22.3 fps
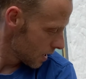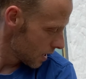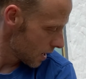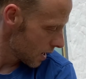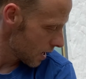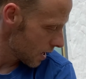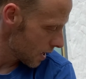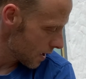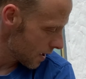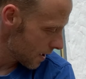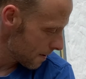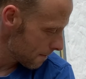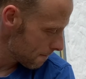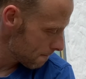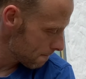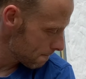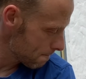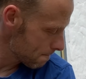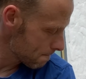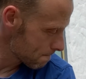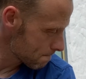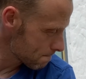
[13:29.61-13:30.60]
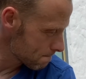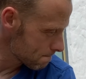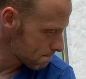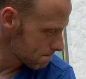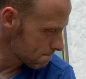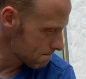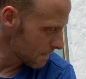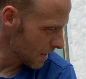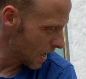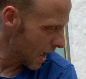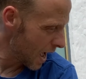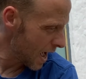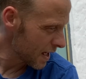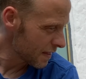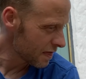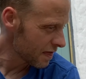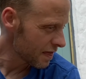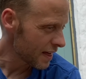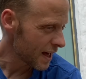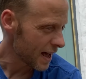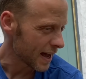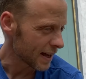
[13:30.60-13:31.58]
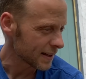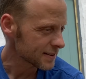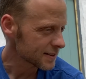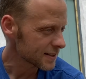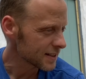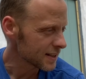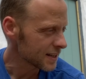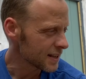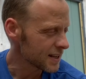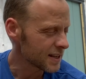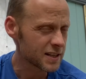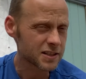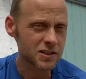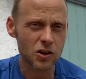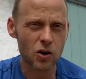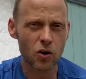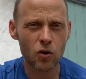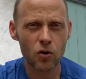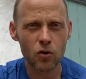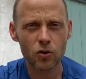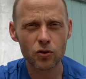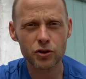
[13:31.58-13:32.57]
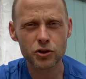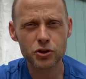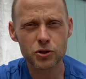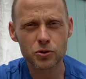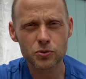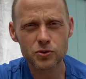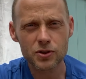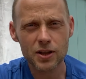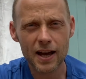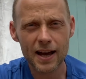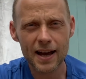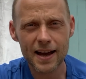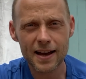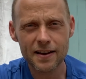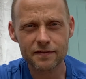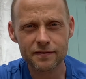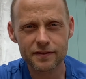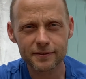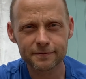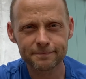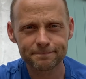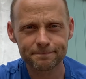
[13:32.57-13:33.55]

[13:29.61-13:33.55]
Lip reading: And that is all the shoes that I have,